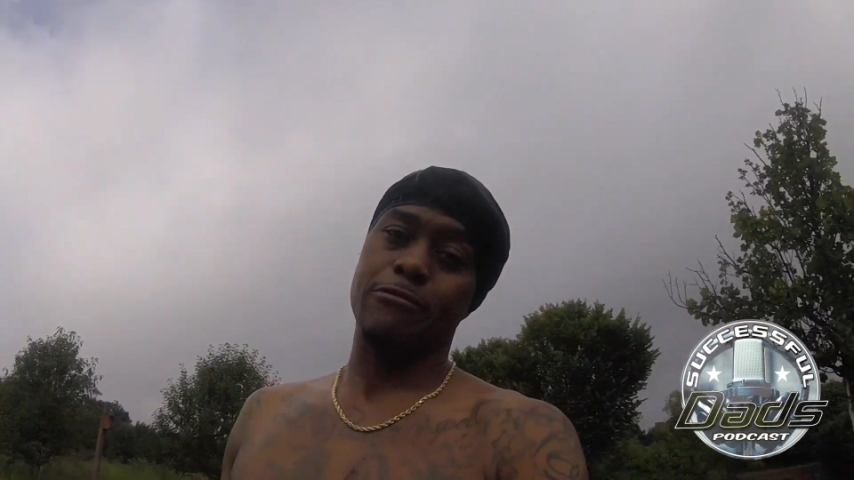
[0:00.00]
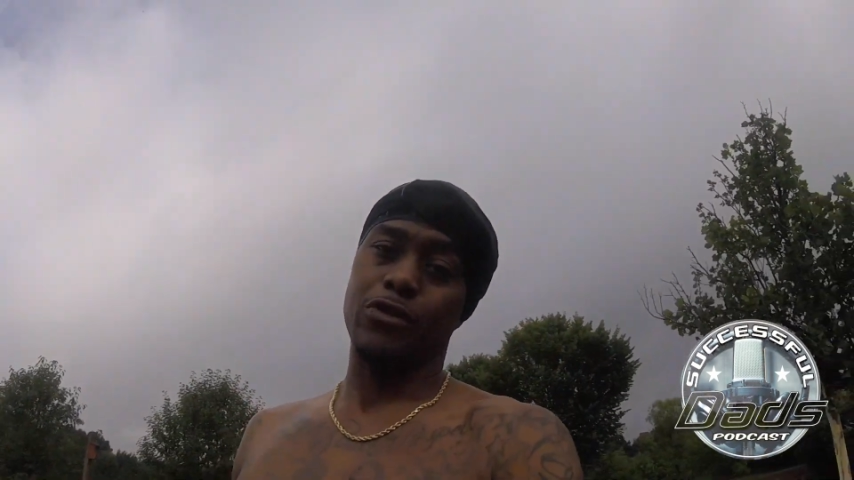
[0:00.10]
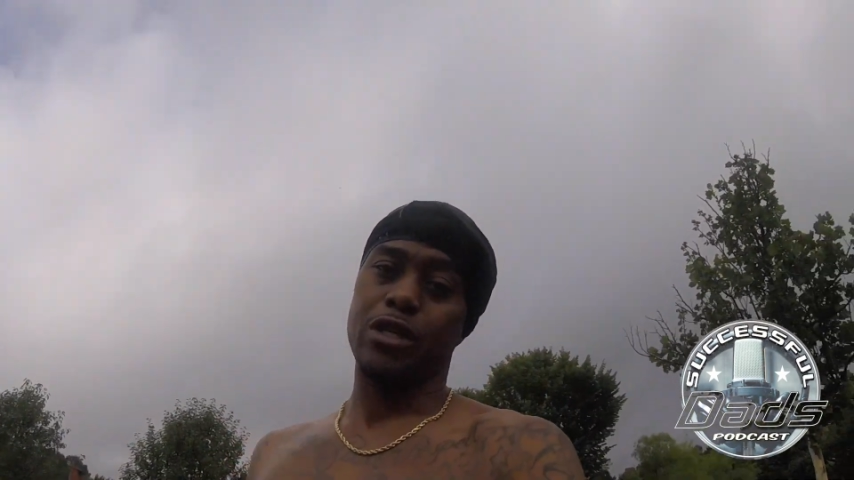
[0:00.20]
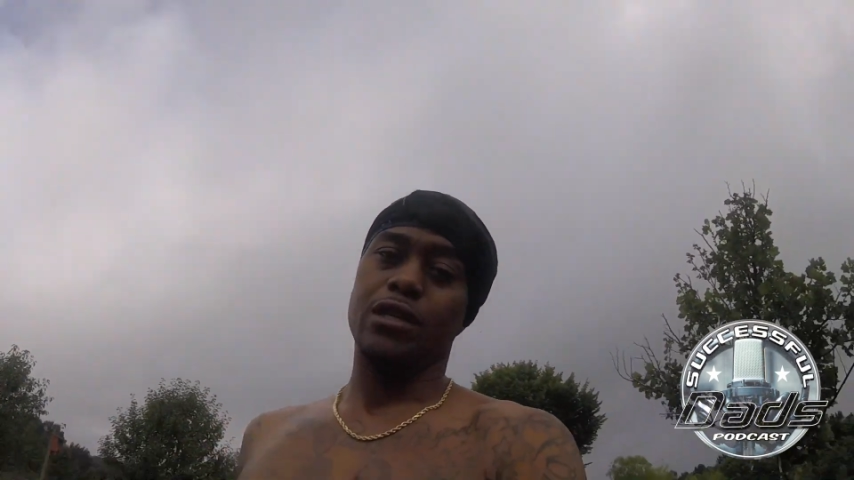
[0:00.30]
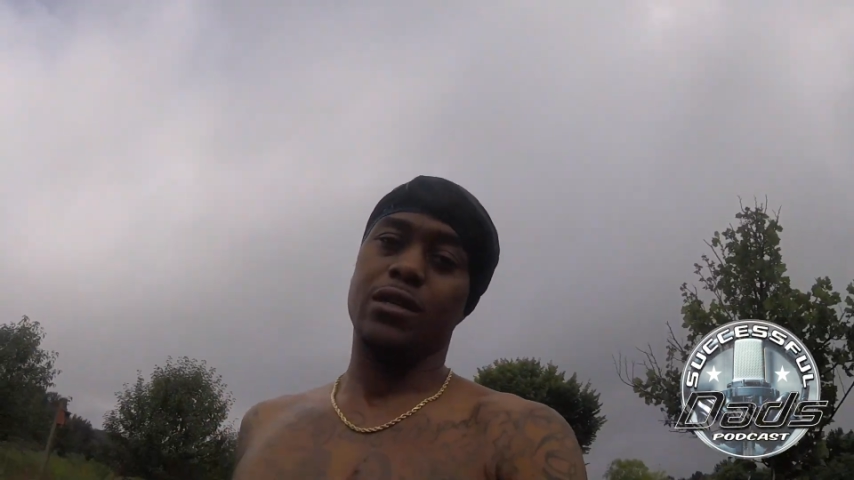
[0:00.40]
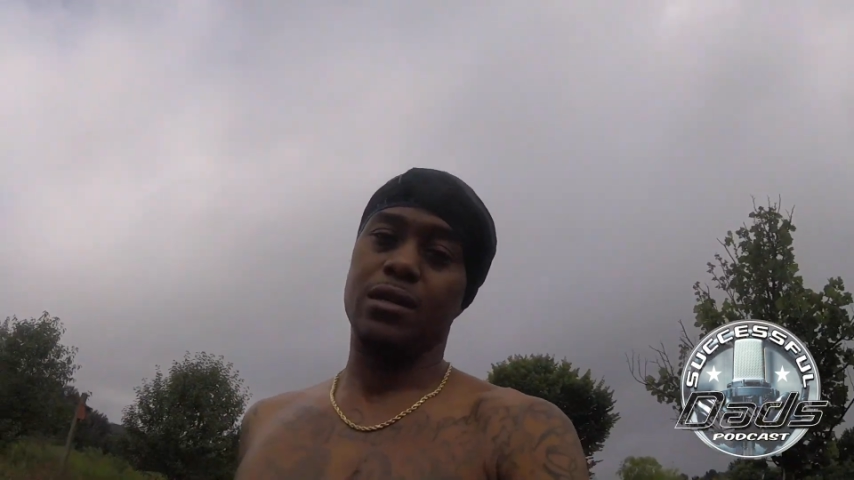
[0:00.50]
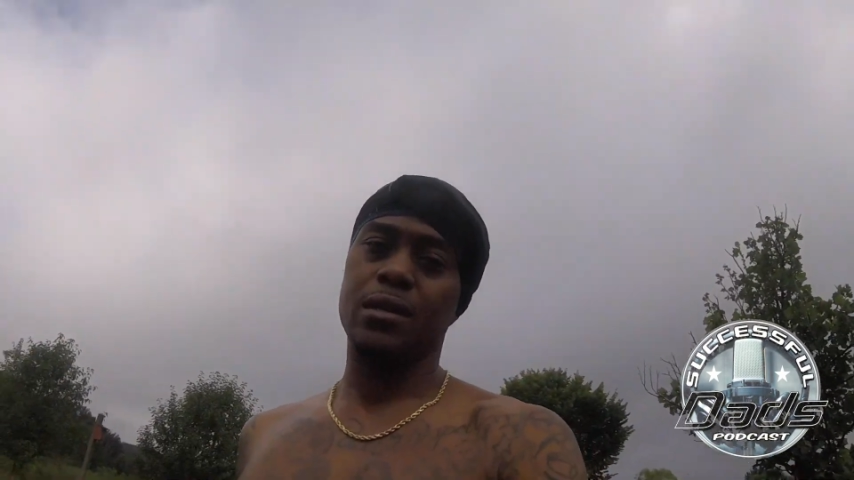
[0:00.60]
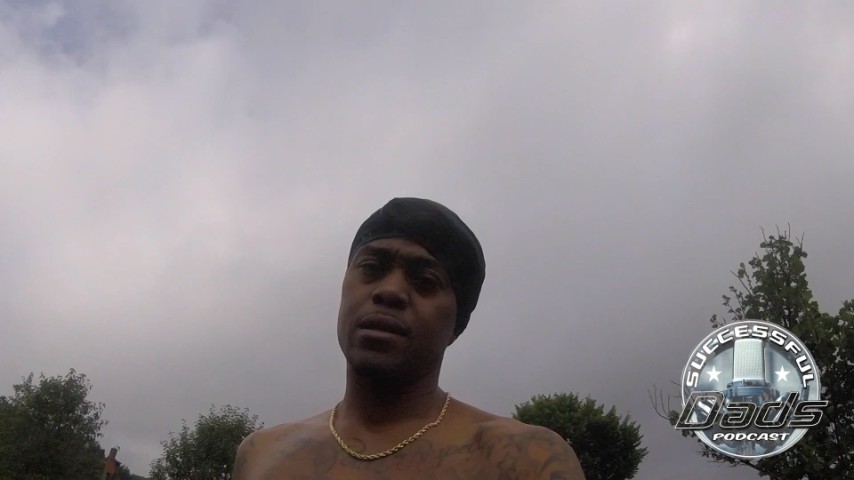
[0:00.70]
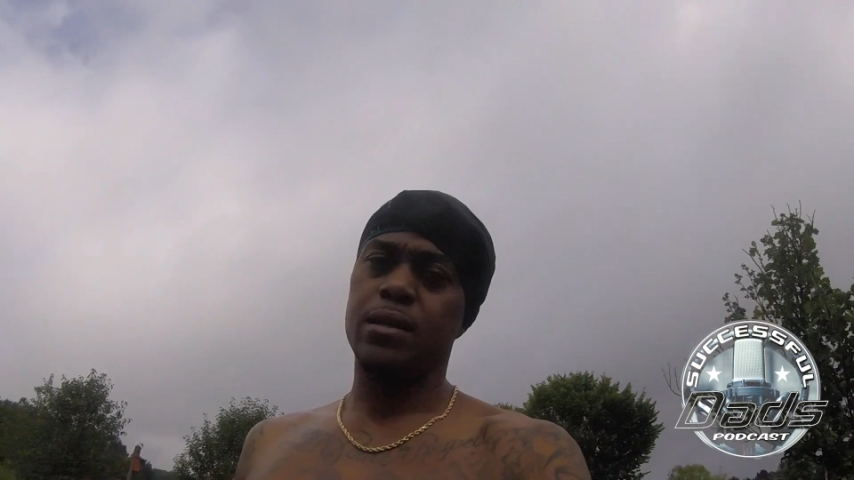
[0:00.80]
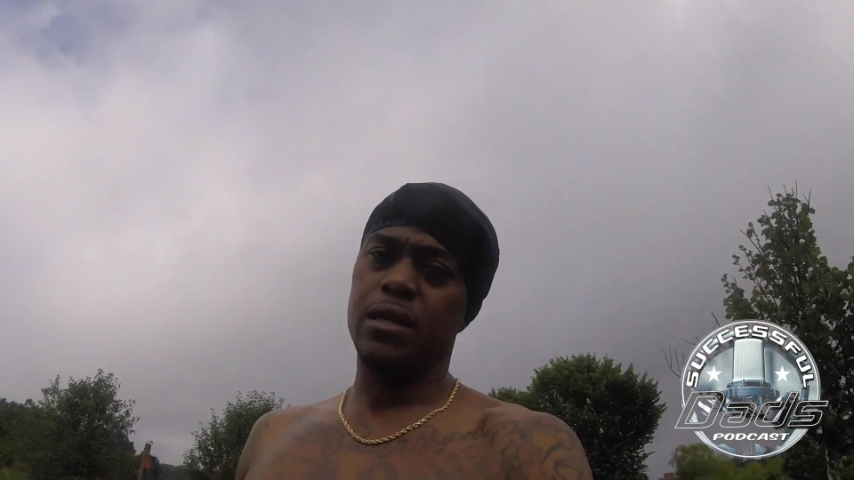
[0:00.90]
You did
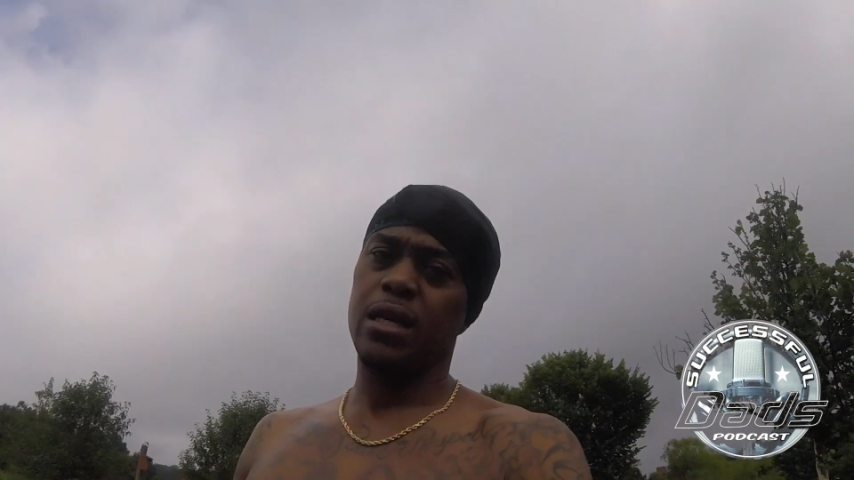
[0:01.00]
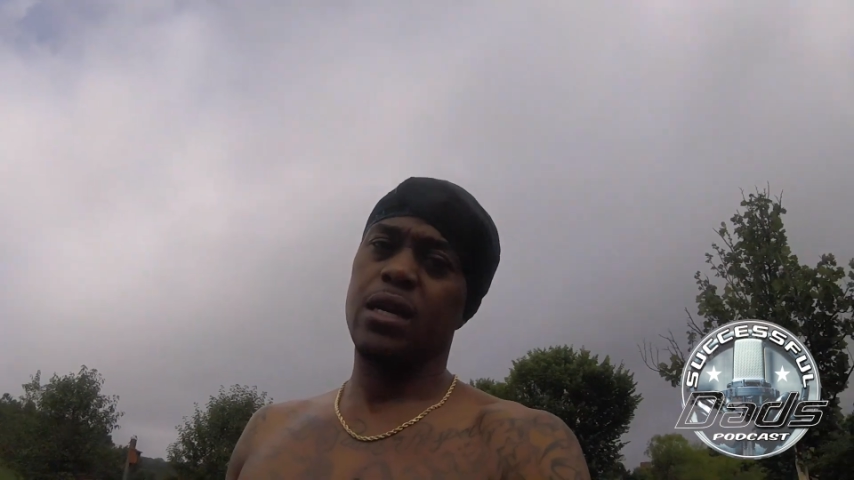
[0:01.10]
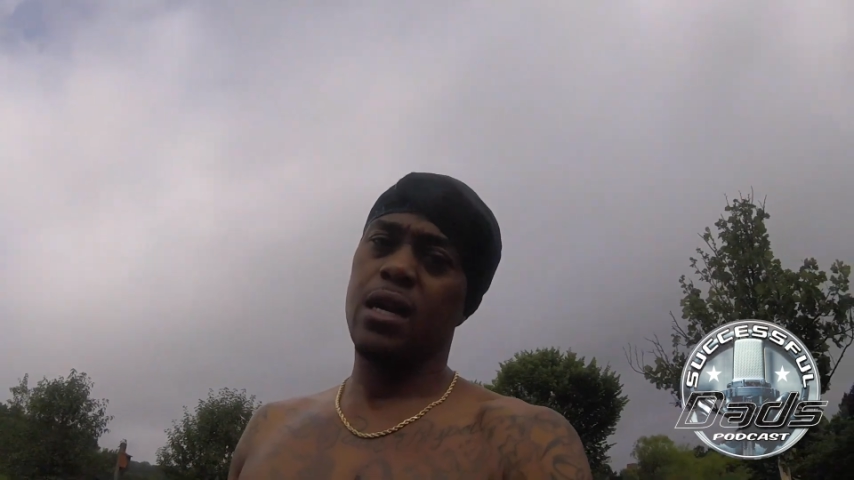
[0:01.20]
in your